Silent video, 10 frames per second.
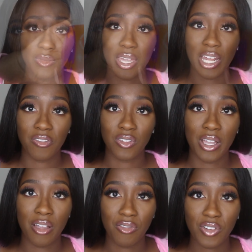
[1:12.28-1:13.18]
And after
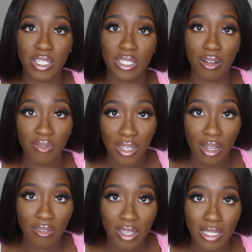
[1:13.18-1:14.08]
every
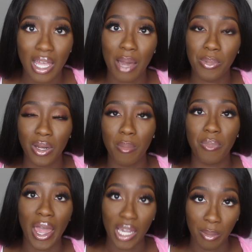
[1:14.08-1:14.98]
serving of this, I put
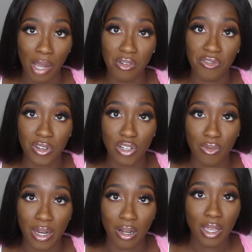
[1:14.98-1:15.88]
it back in my
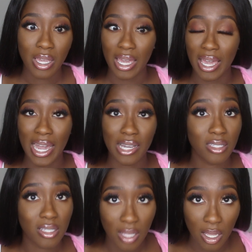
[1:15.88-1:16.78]
refrigerator. It has
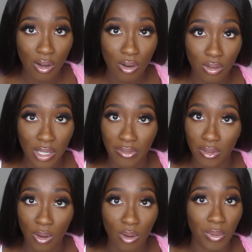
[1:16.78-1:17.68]
to stay cold
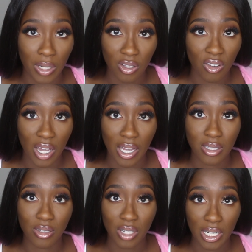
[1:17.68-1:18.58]
after opening, you
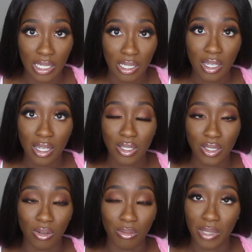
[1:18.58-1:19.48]
guys, okay?
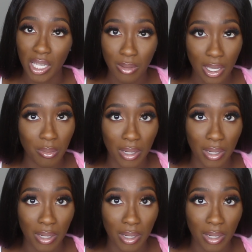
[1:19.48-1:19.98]
So keep that in